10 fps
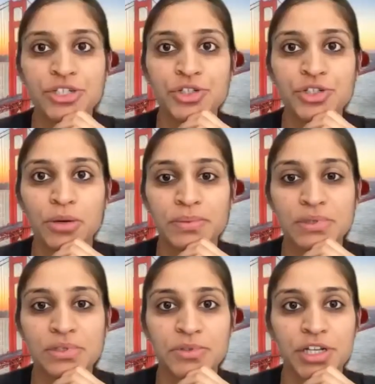stop,
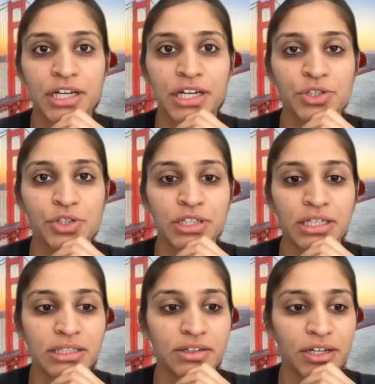stop sharing so that
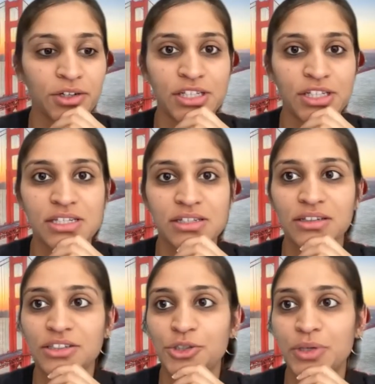it records
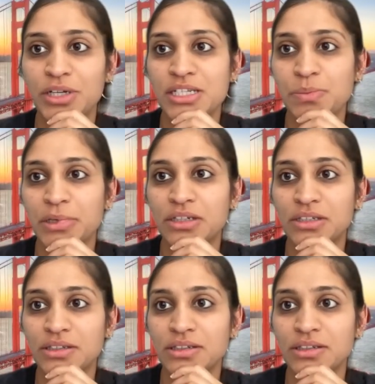you as a speaker.